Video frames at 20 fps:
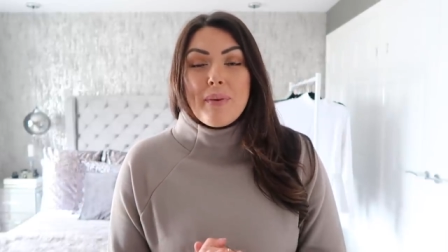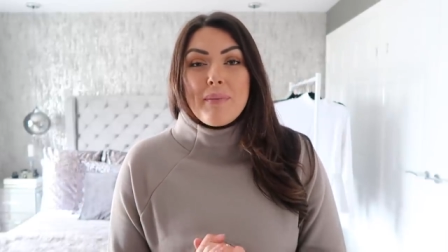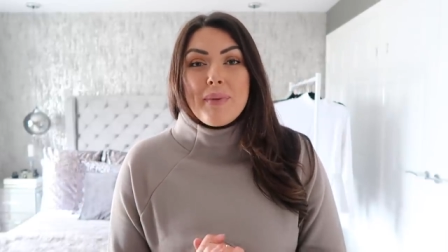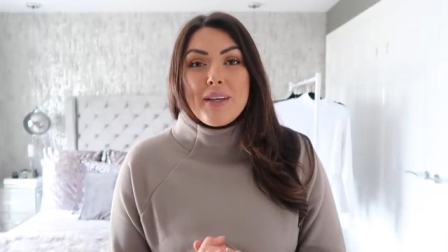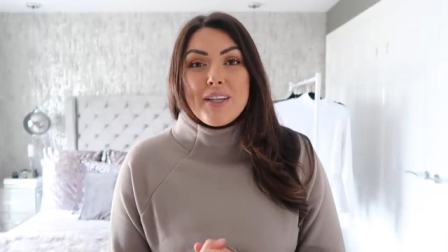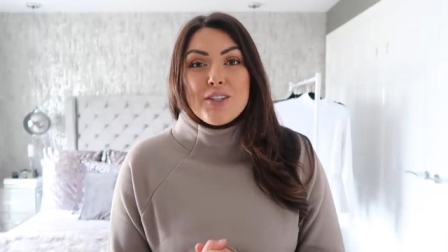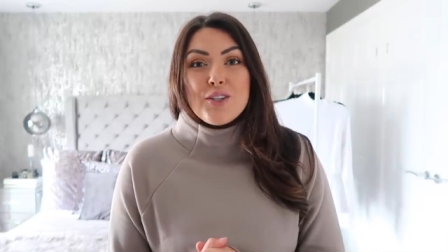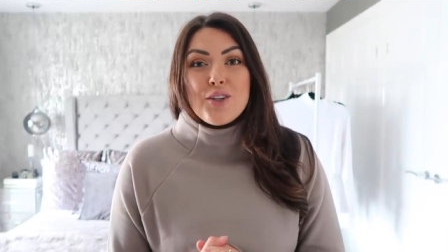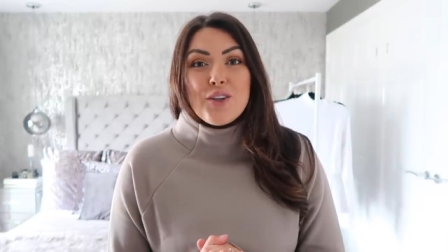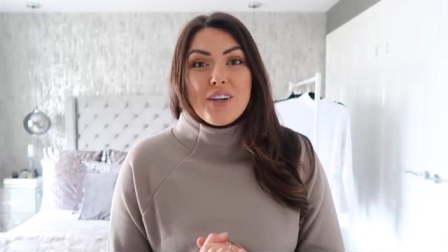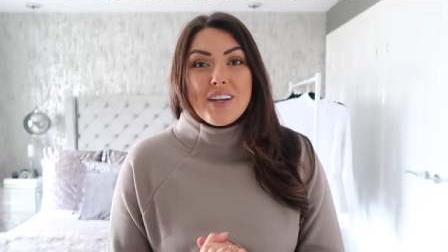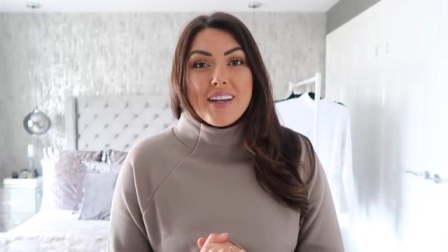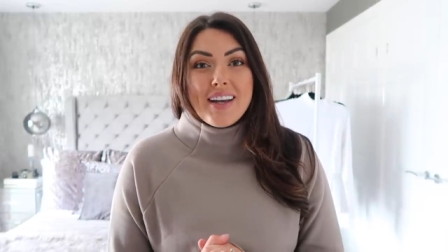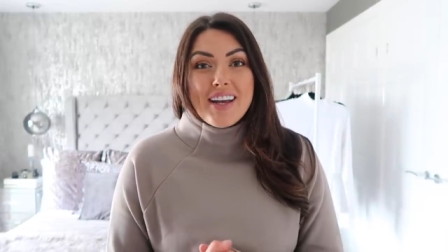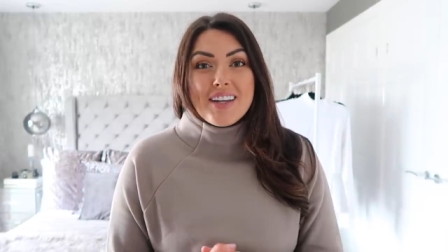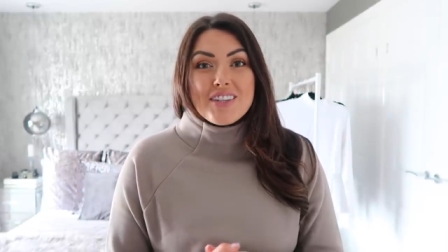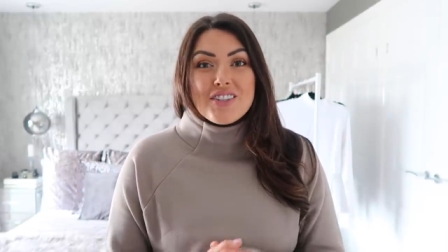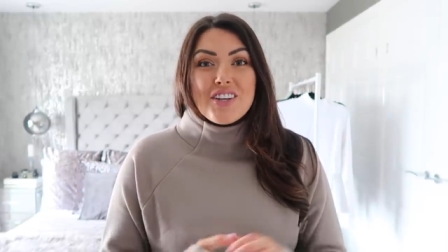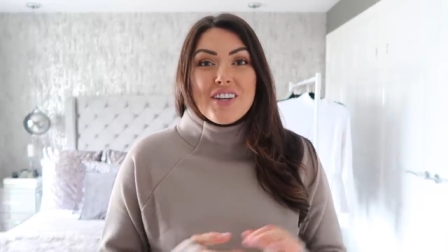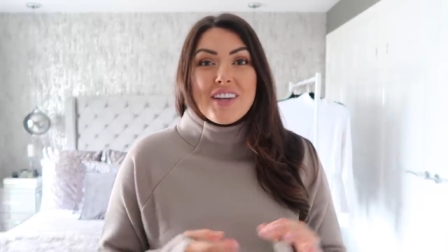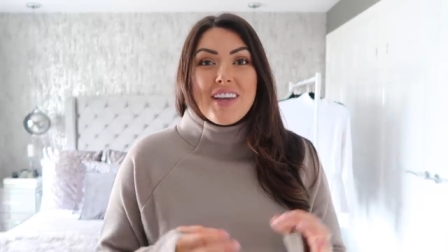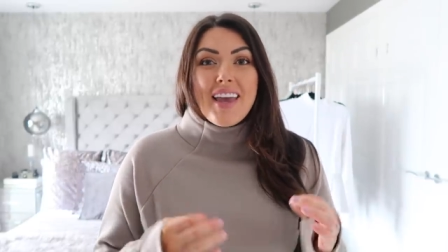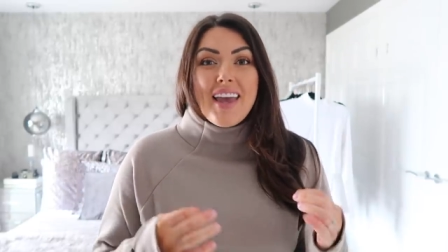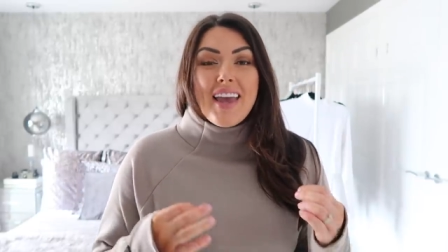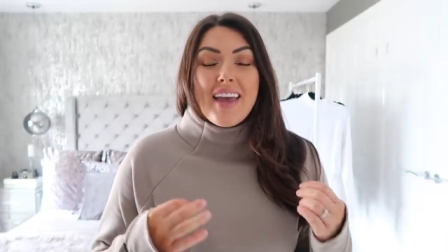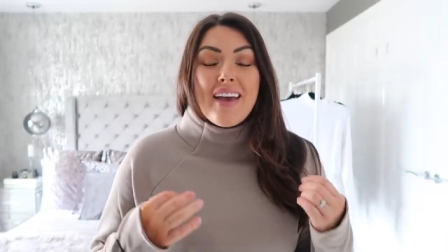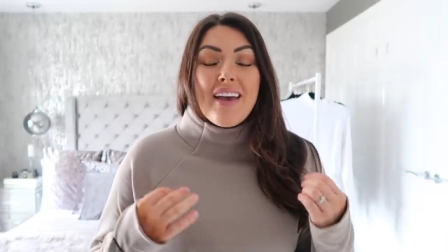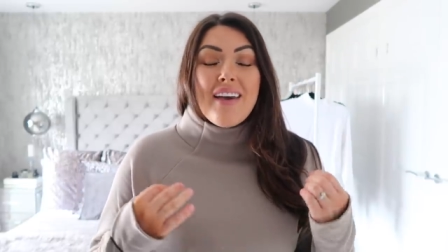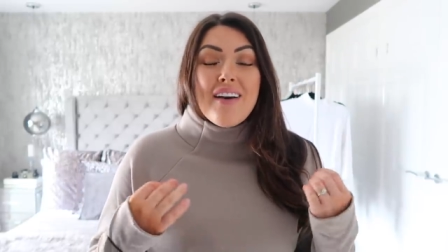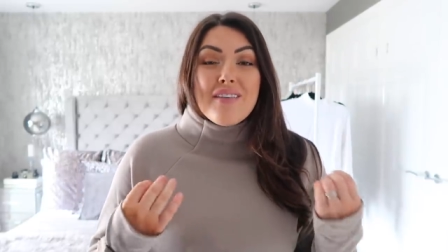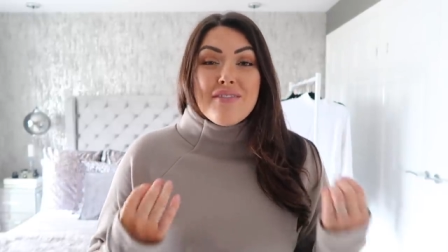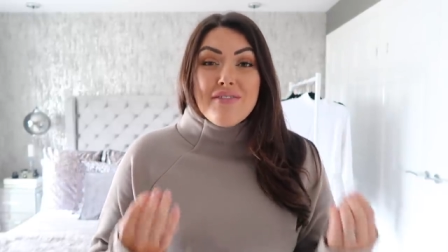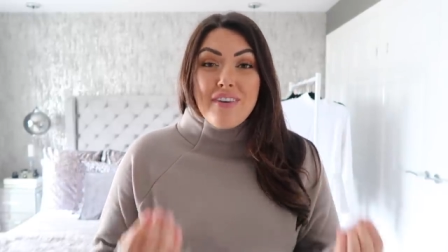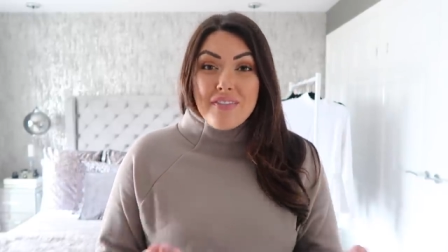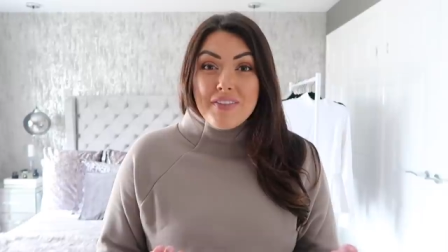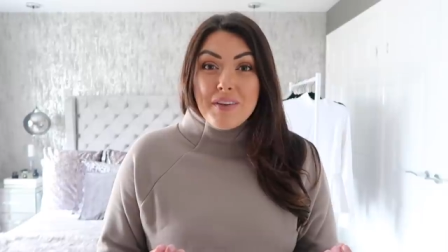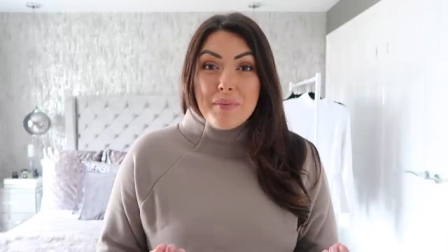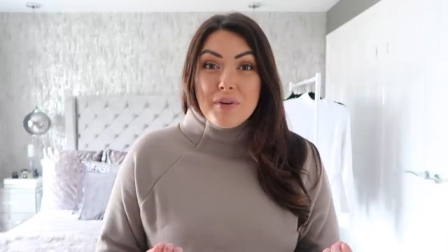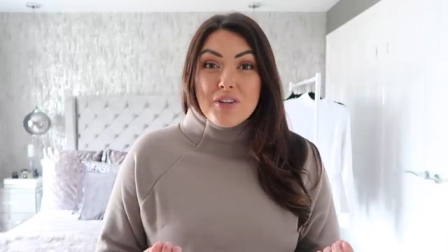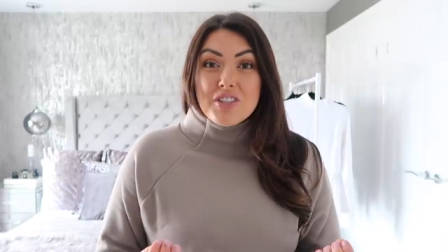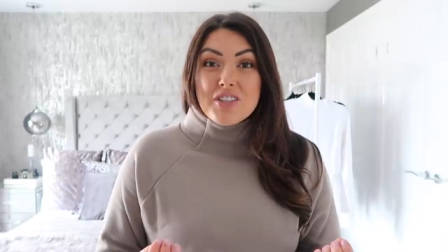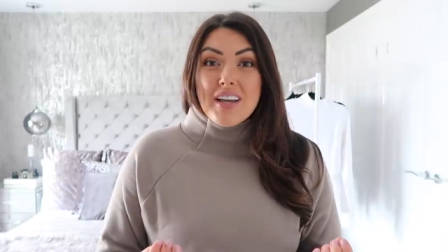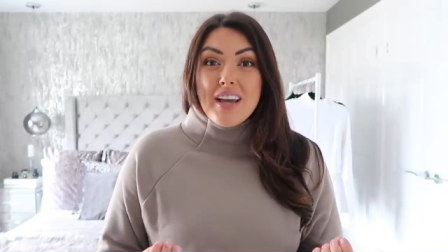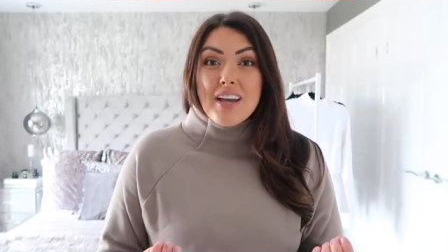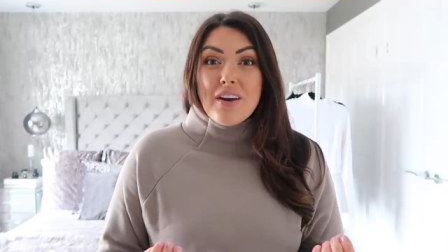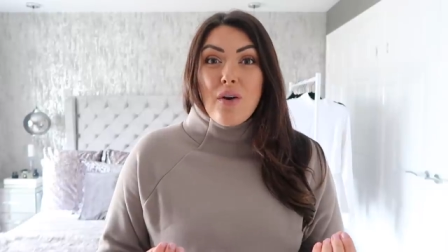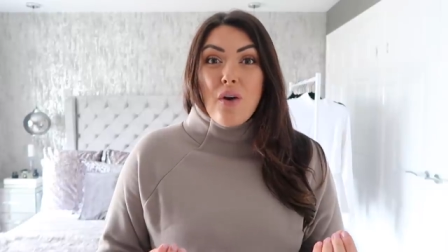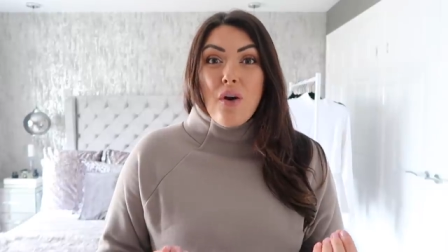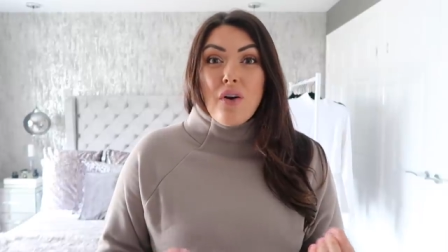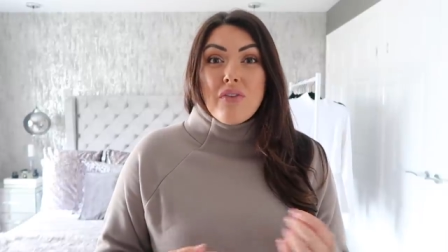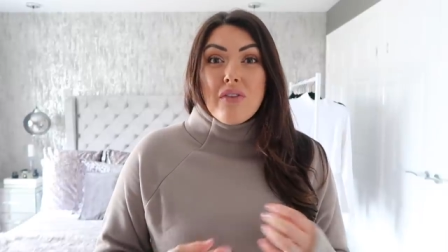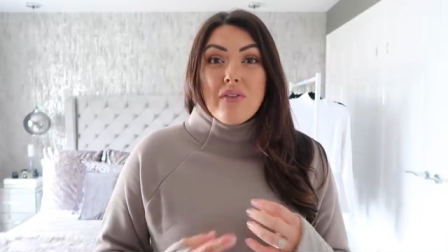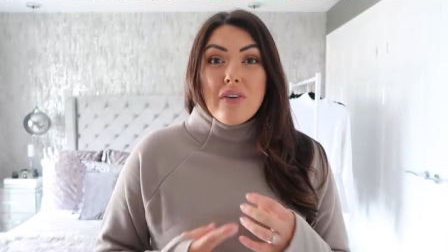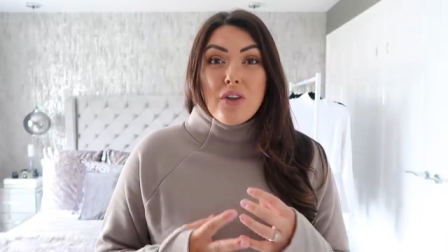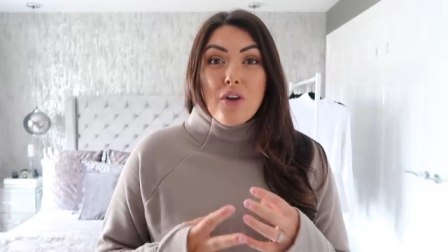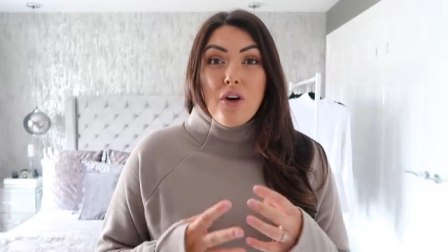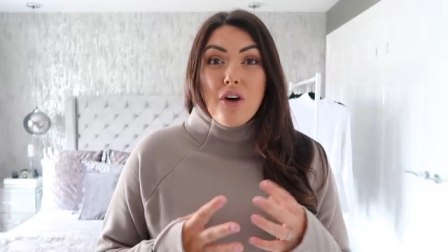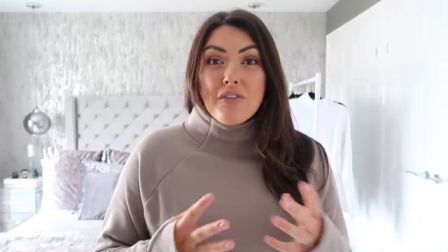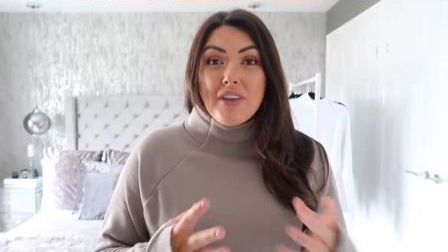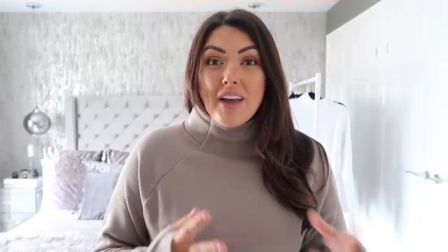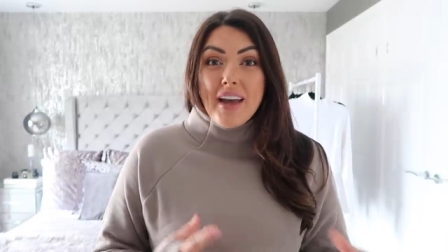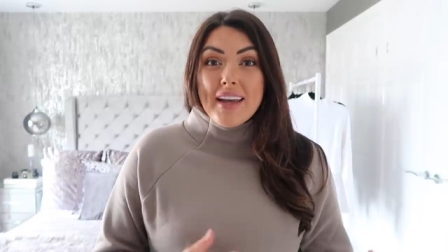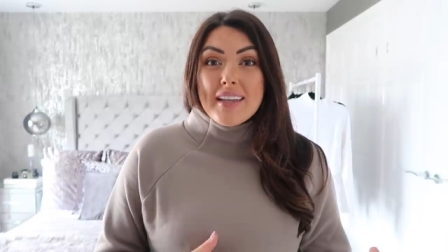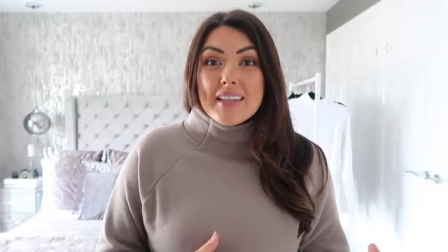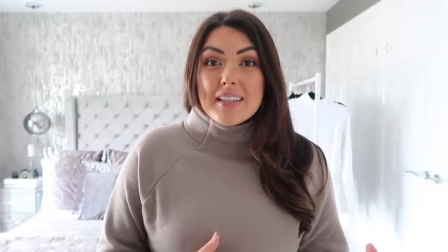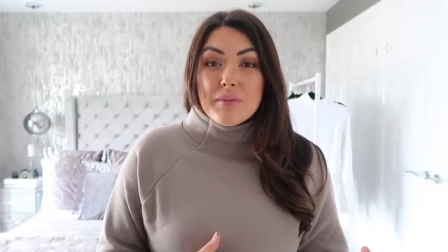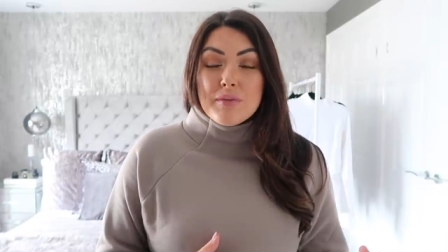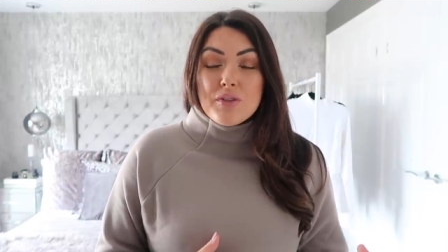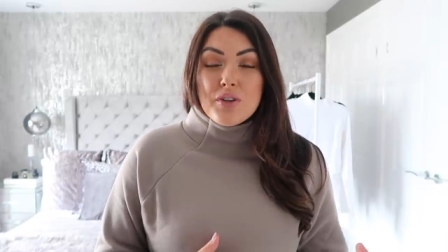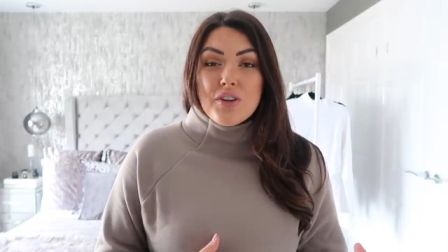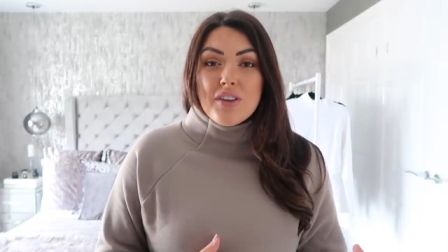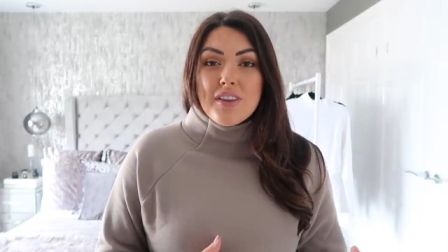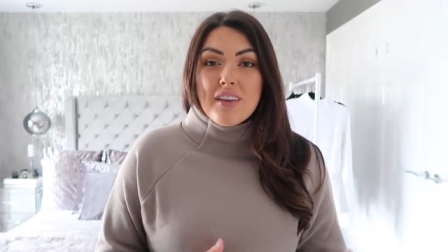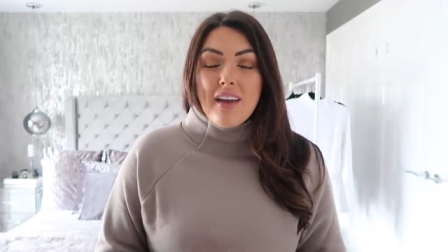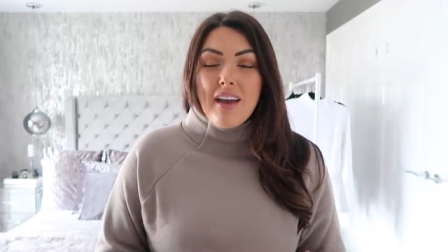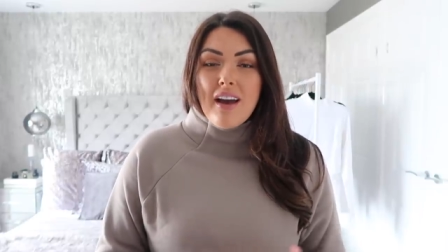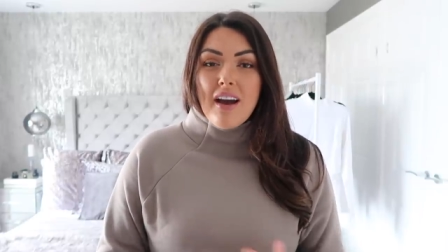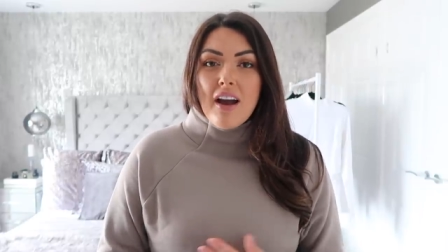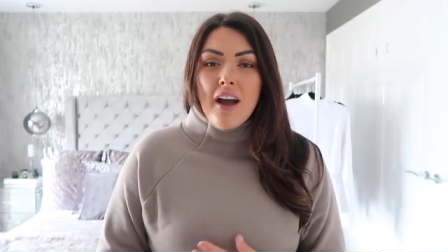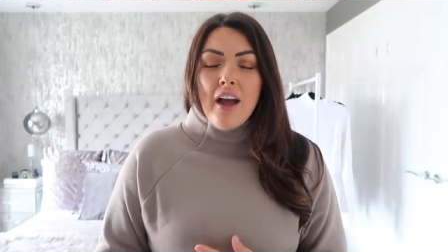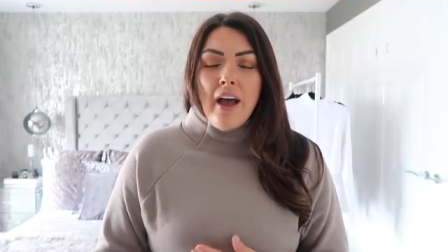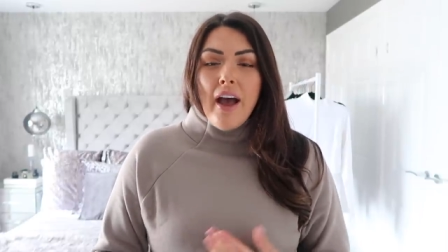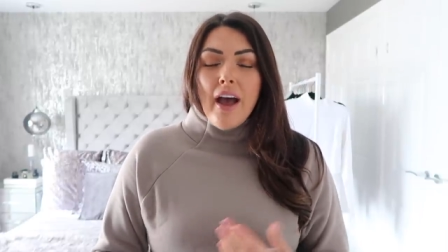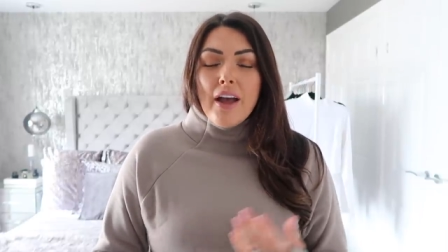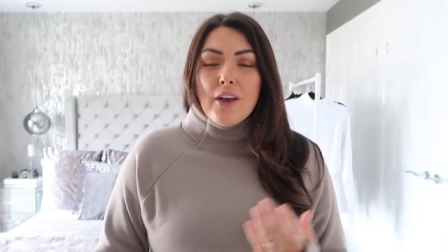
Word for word: it means that you can actually get 50% off of a lot of the items on there.